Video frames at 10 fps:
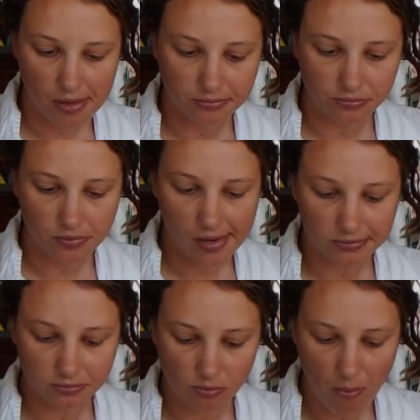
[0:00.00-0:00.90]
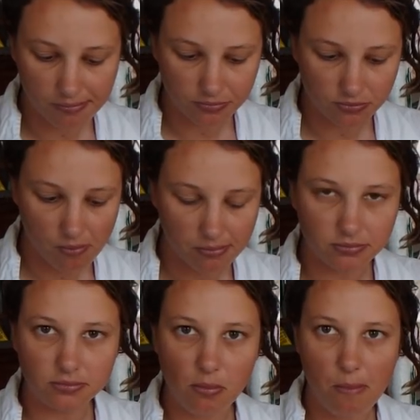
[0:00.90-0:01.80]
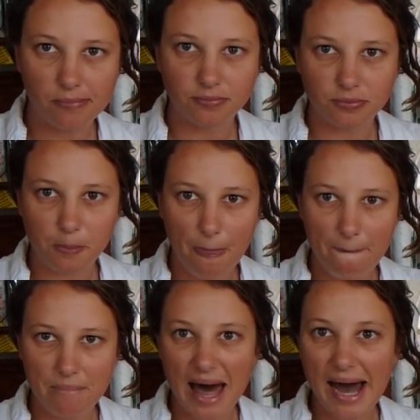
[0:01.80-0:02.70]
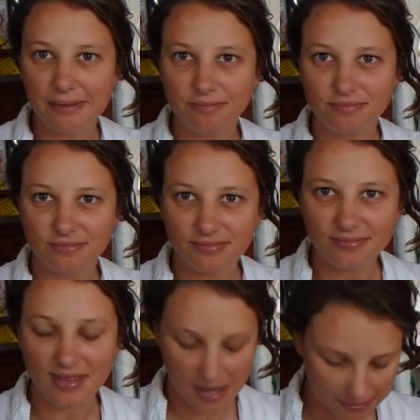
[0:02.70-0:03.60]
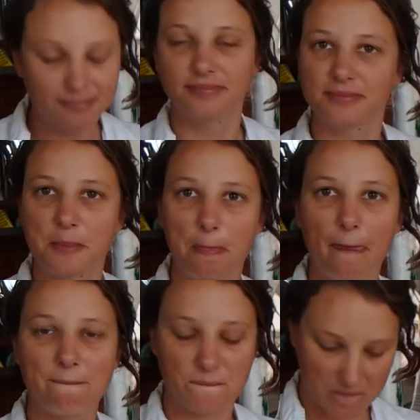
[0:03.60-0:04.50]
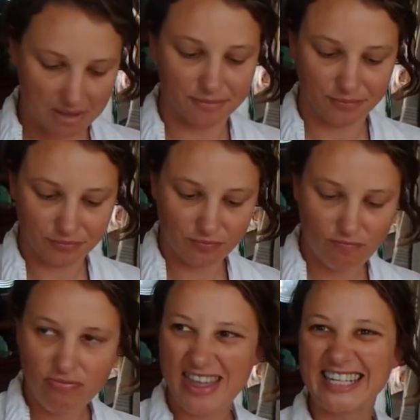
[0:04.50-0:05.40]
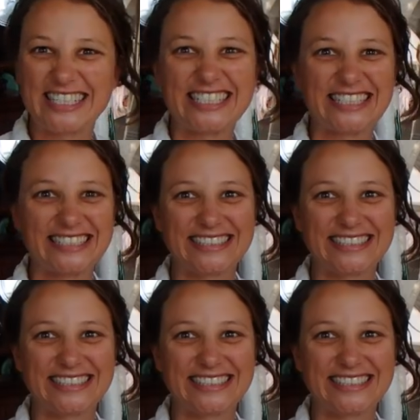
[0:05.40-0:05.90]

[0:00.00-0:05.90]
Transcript: well, it's good to see your lips, your chin. Black. They're black. Your teeth. Gives a smile.